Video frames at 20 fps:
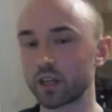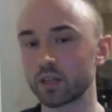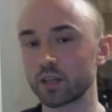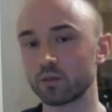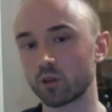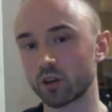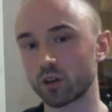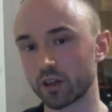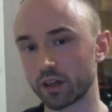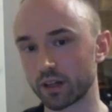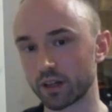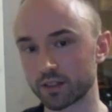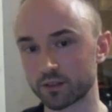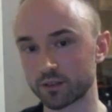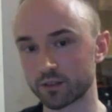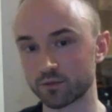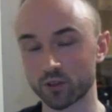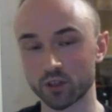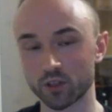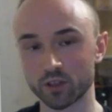or anyone
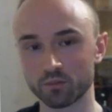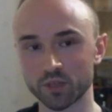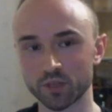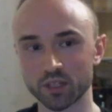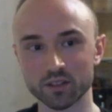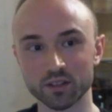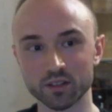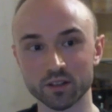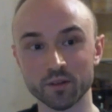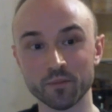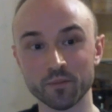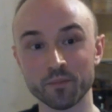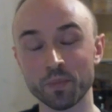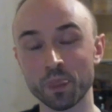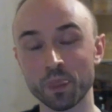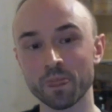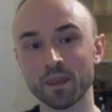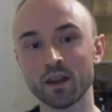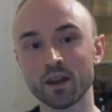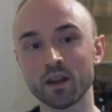else for that matter.
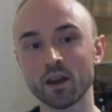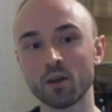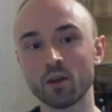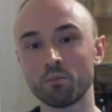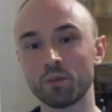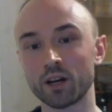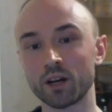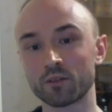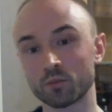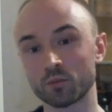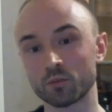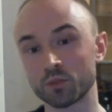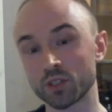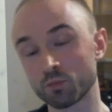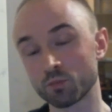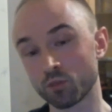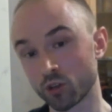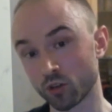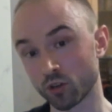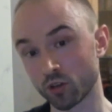But from
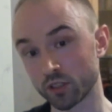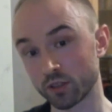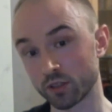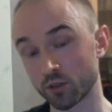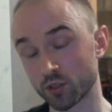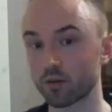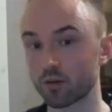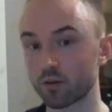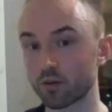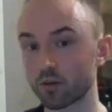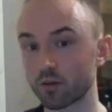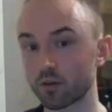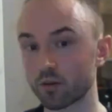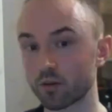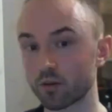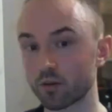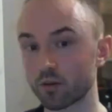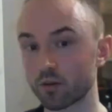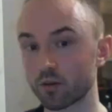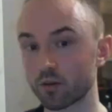this point on, he was, of
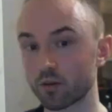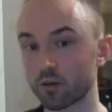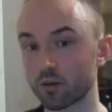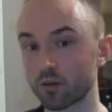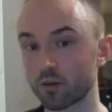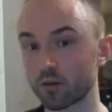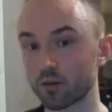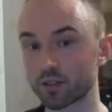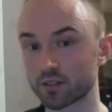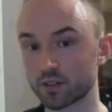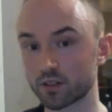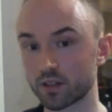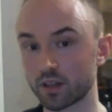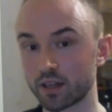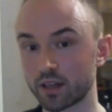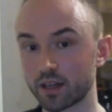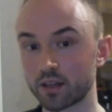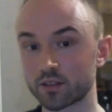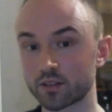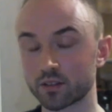course, a dangerous
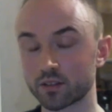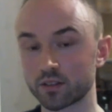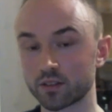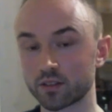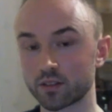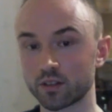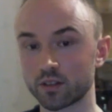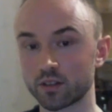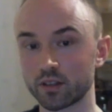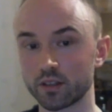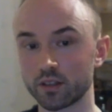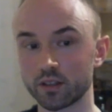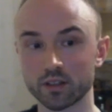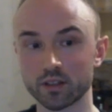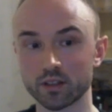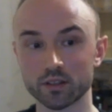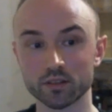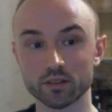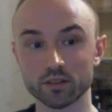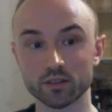terrorist. And
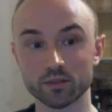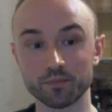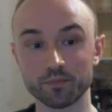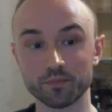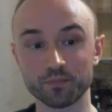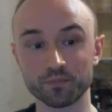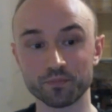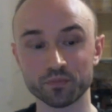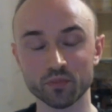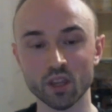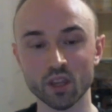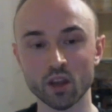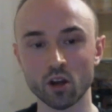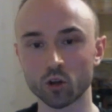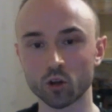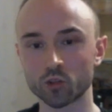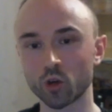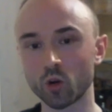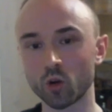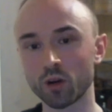in
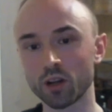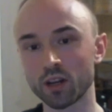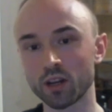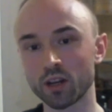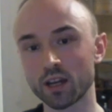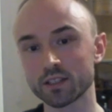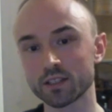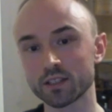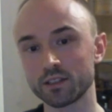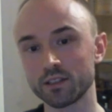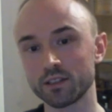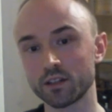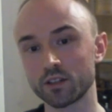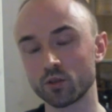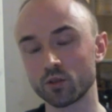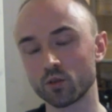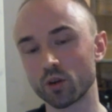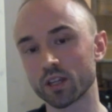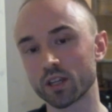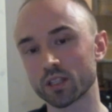October last
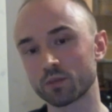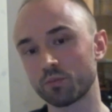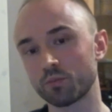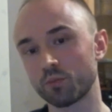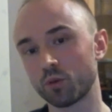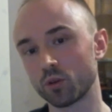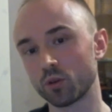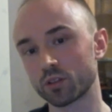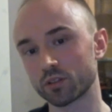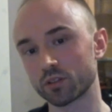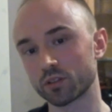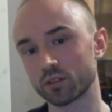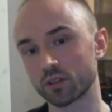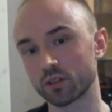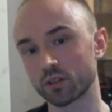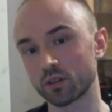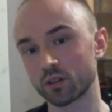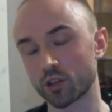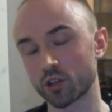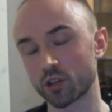year, the US put
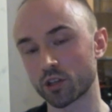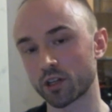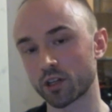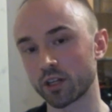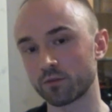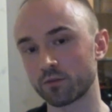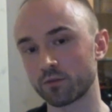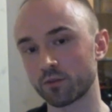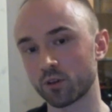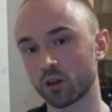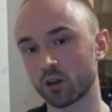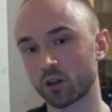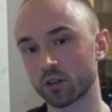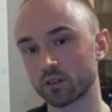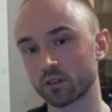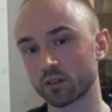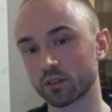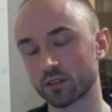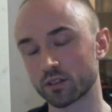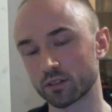Chatayev
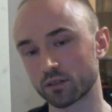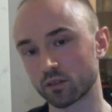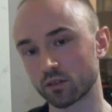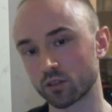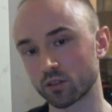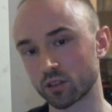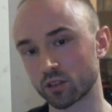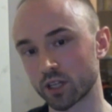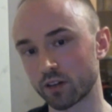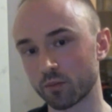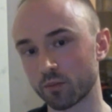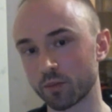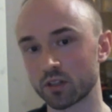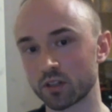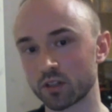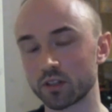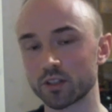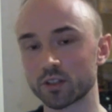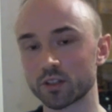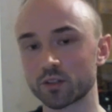on the
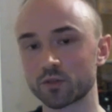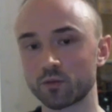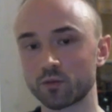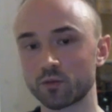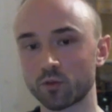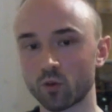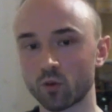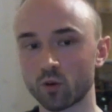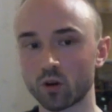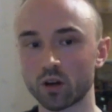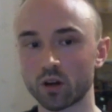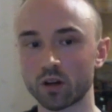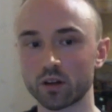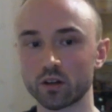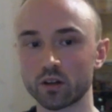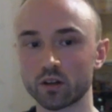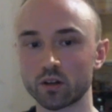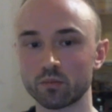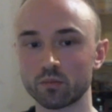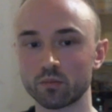government list for
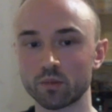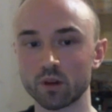